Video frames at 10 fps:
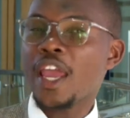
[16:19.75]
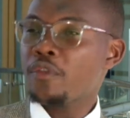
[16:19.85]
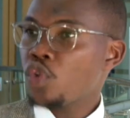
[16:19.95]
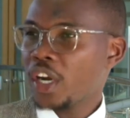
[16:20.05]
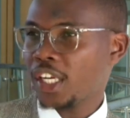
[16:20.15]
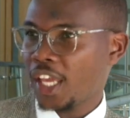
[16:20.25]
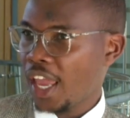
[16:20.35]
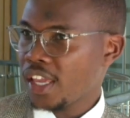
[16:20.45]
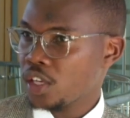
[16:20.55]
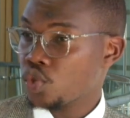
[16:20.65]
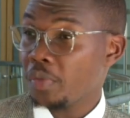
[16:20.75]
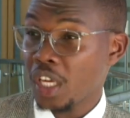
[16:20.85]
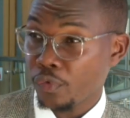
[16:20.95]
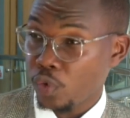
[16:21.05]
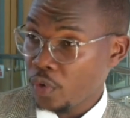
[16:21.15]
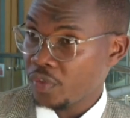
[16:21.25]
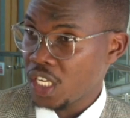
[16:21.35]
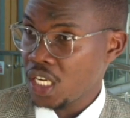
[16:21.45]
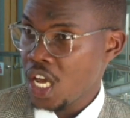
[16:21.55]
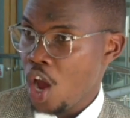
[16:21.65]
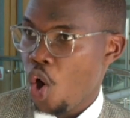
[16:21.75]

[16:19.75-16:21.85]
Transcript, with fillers: everyone in Kenya to be involved in,